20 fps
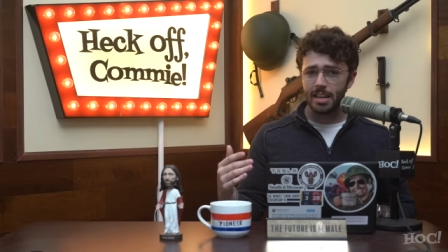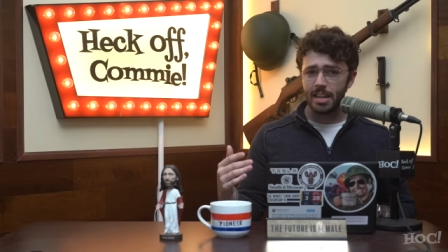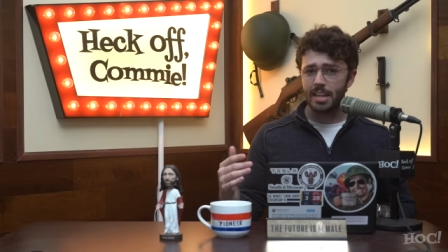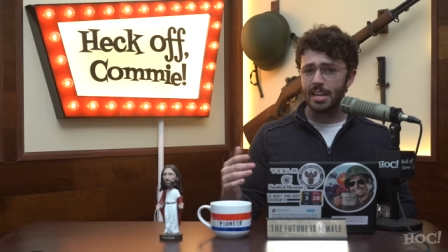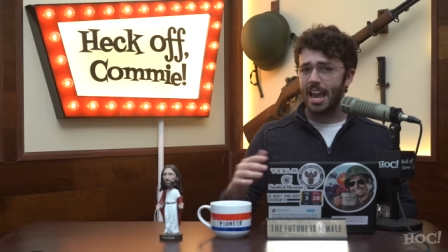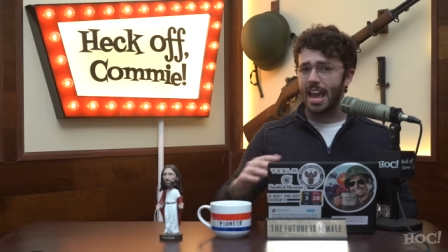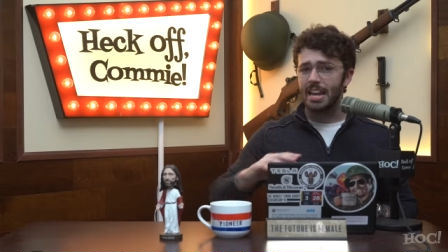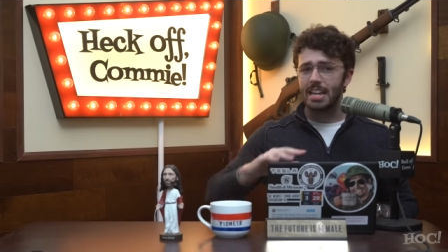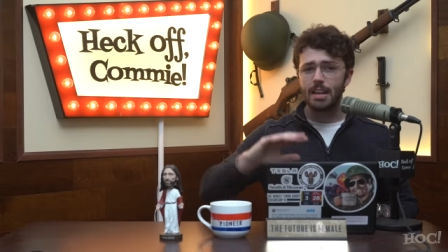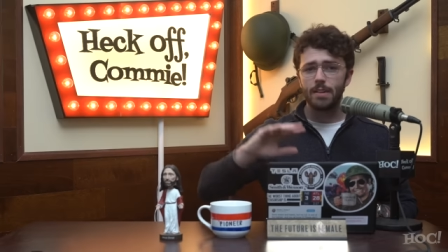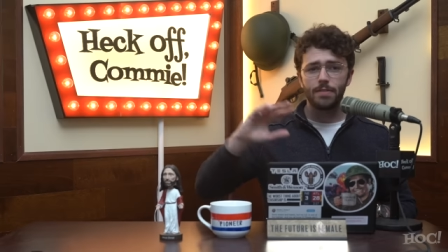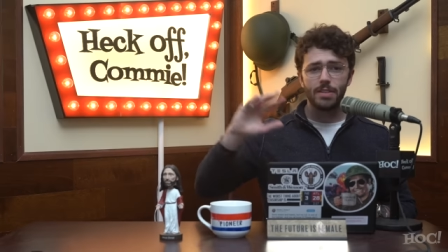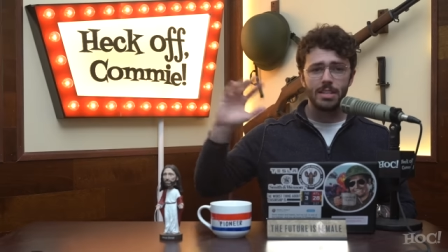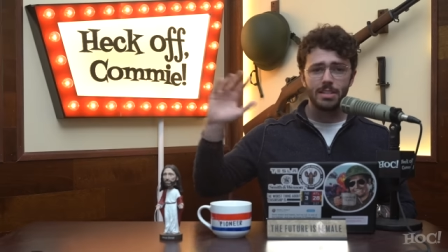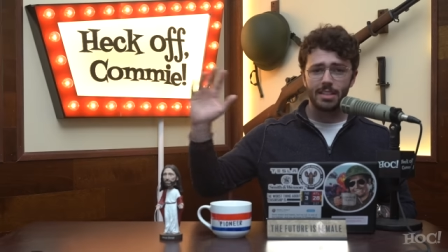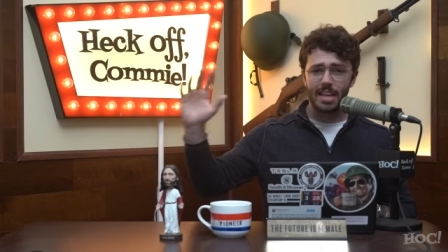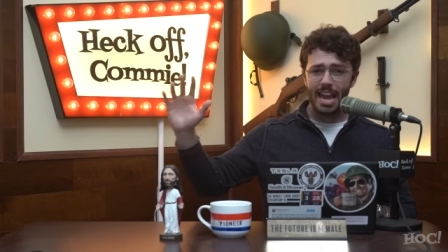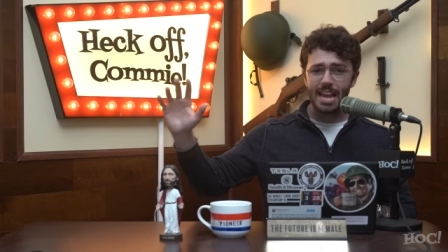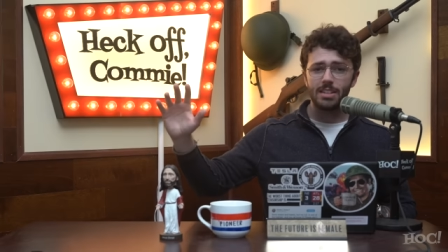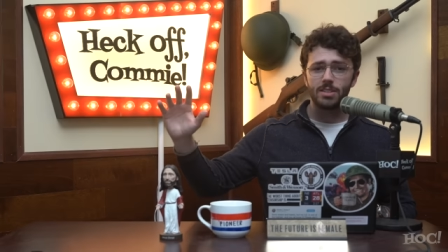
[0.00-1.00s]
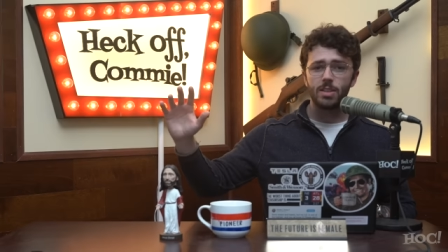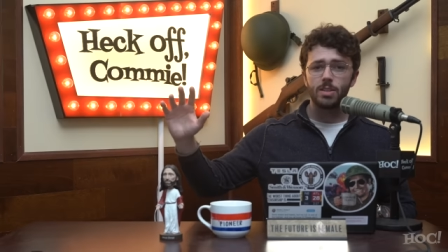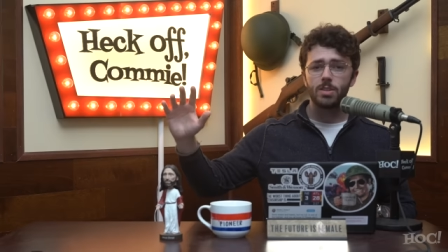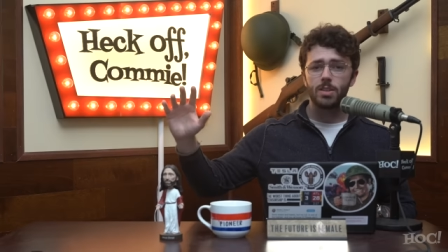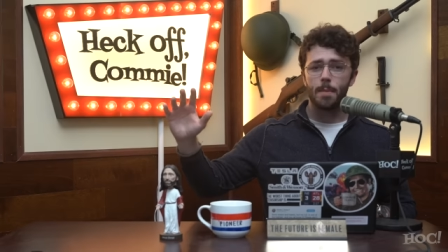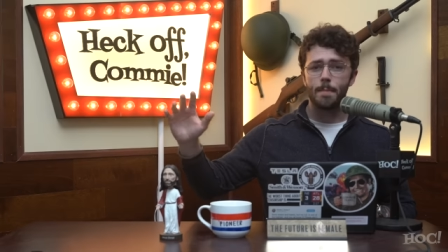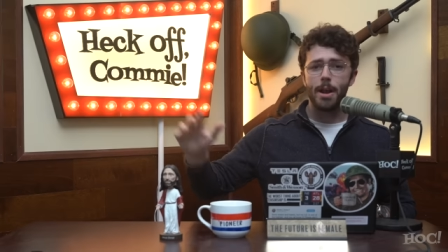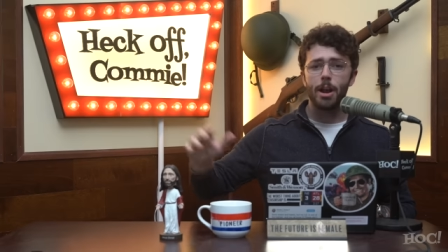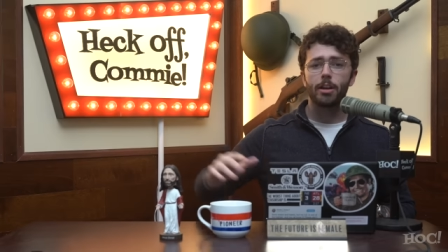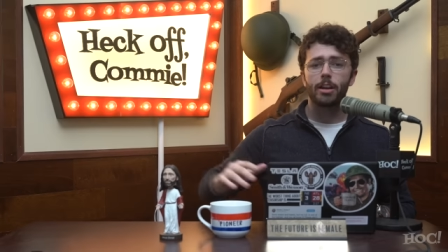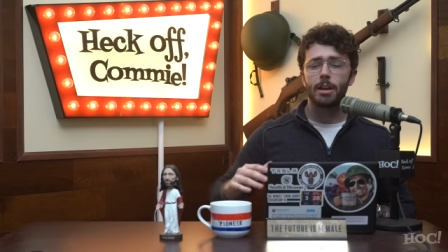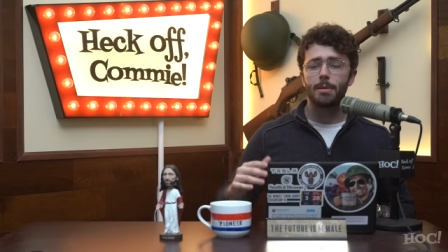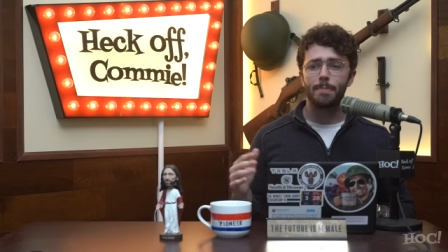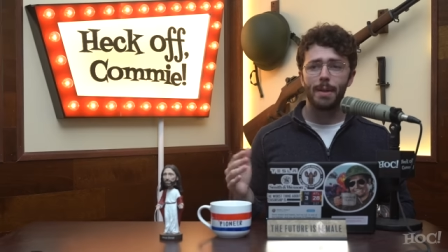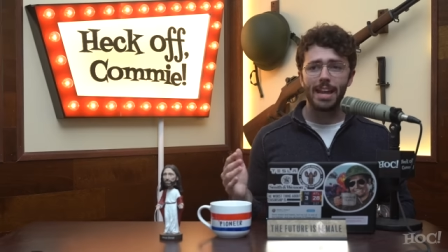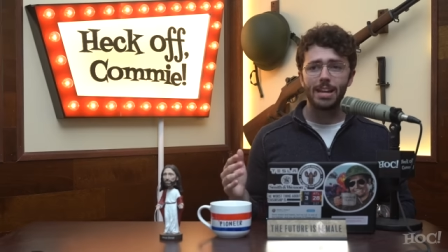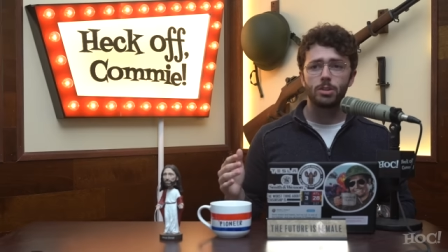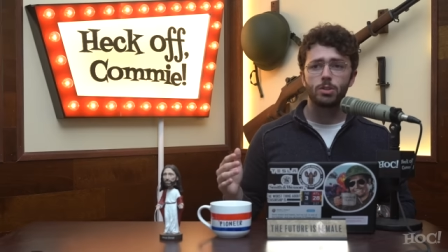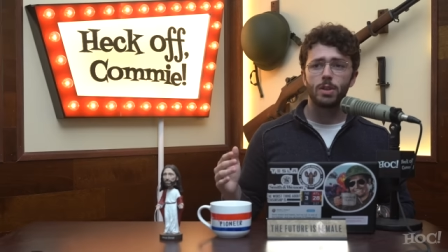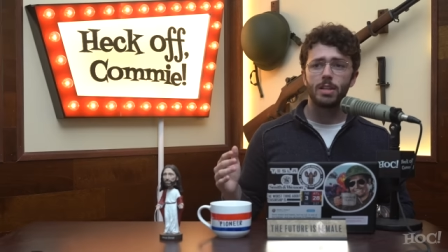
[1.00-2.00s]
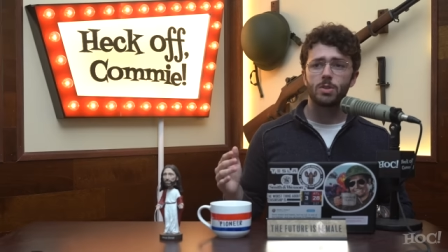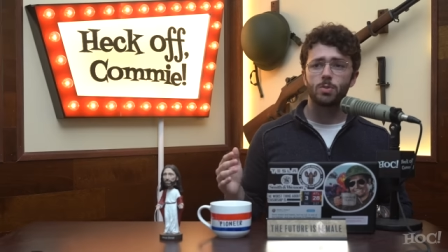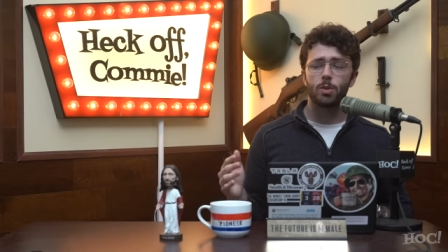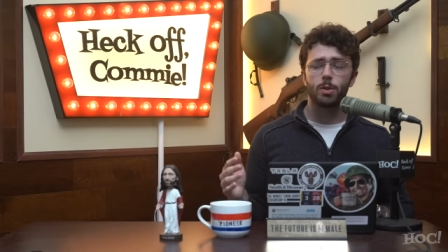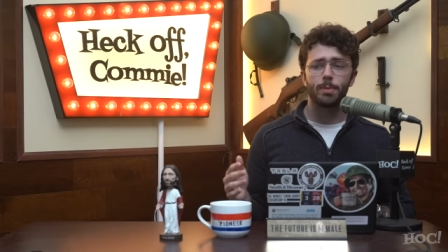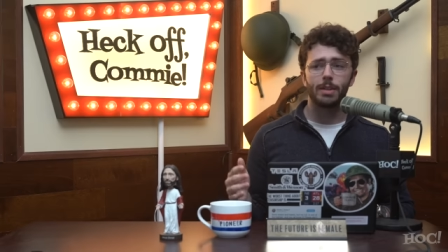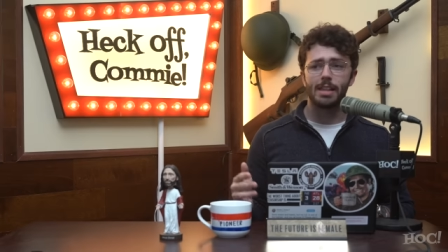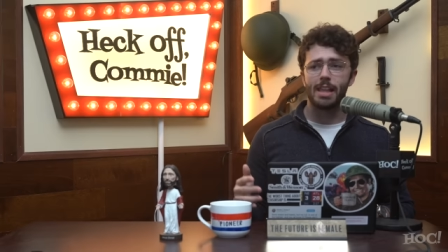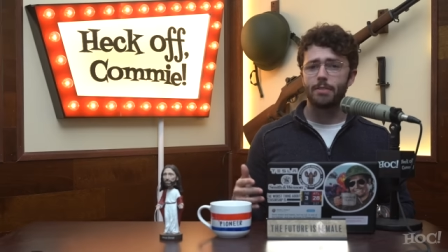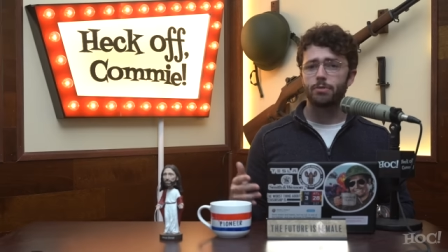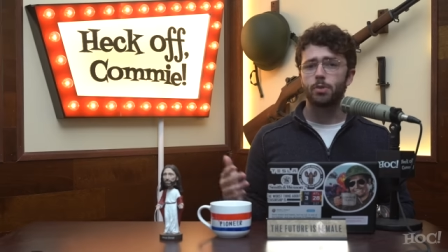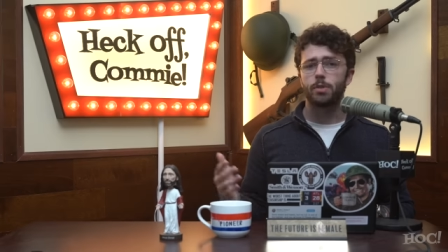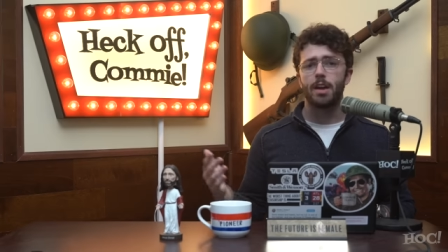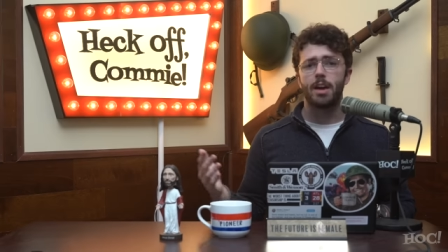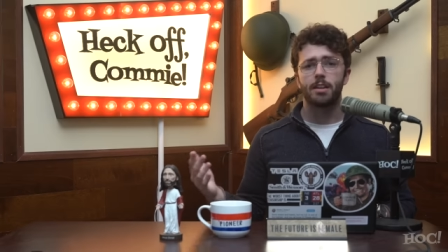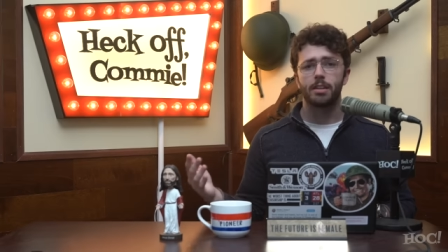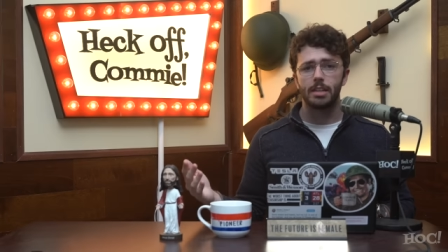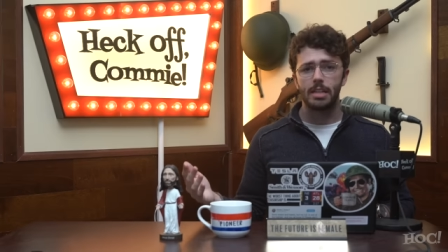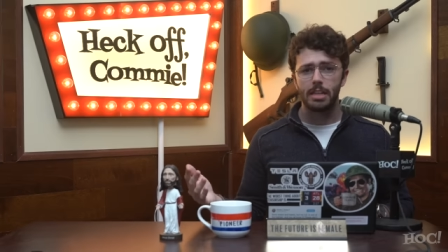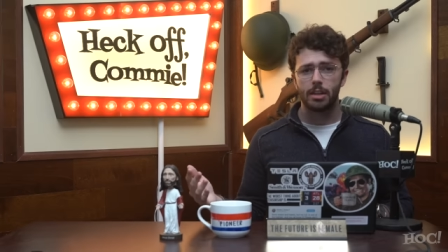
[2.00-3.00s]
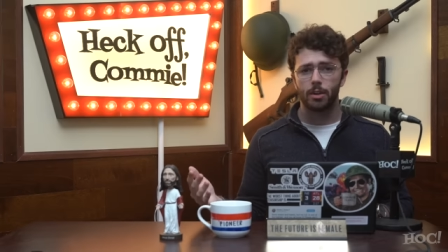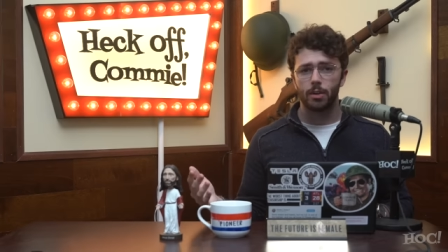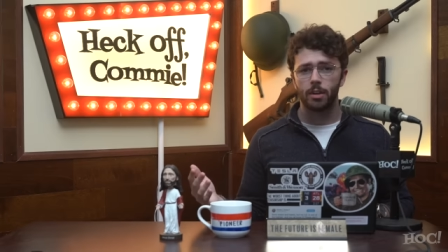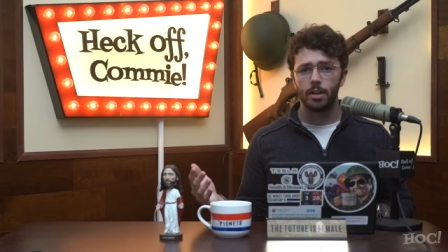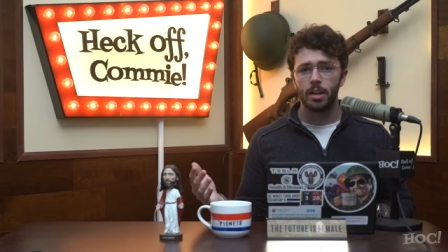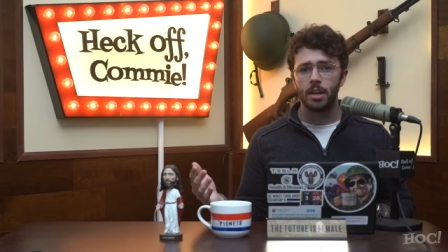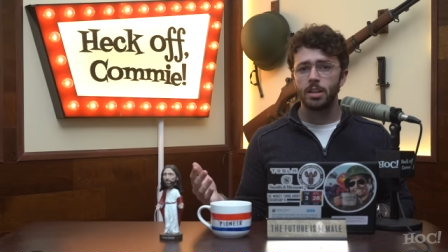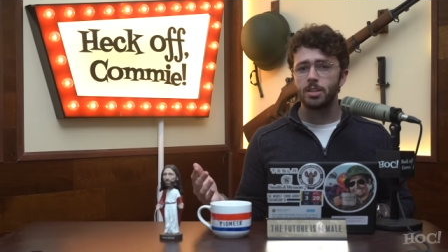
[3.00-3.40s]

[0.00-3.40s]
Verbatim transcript: in any of these cases, American patriots would have been left without a leader.